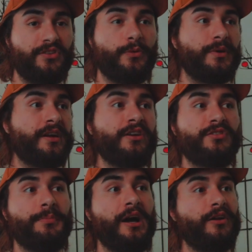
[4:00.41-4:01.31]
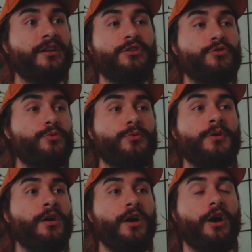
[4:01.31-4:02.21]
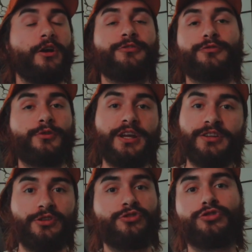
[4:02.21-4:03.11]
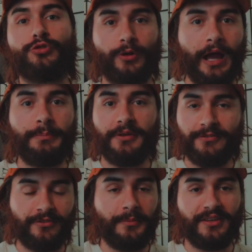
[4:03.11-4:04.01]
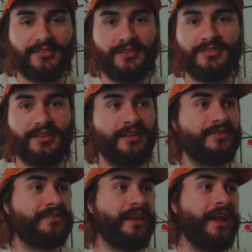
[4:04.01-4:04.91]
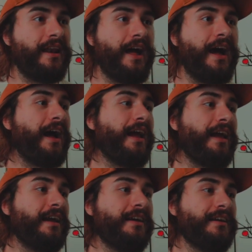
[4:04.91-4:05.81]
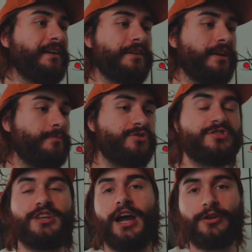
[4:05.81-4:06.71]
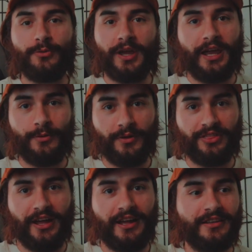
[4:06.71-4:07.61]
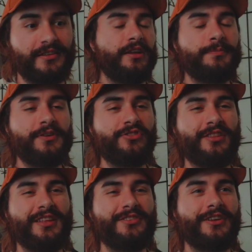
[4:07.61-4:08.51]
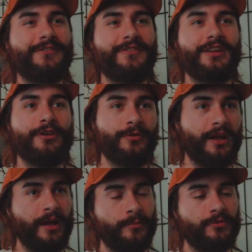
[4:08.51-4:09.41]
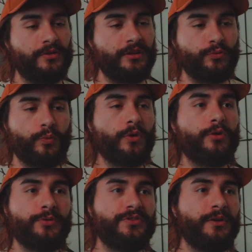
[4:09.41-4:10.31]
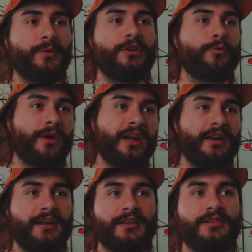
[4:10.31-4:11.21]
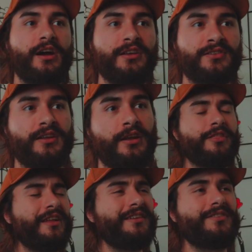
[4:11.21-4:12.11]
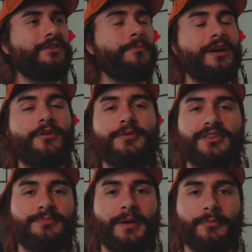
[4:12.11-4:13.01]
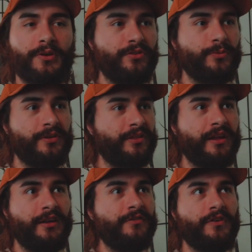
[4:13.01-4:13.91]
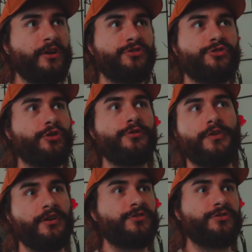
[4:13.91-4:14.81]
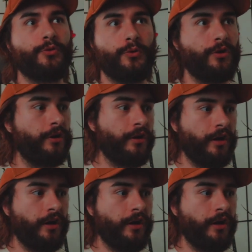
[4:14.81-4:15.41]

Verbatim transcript: and no one cares about it, you are free to scrap it from existence. And I'm just not okay with that. Especially things like video games, these worlds that we create and get lost in, things that you make all these memories with, and if a service or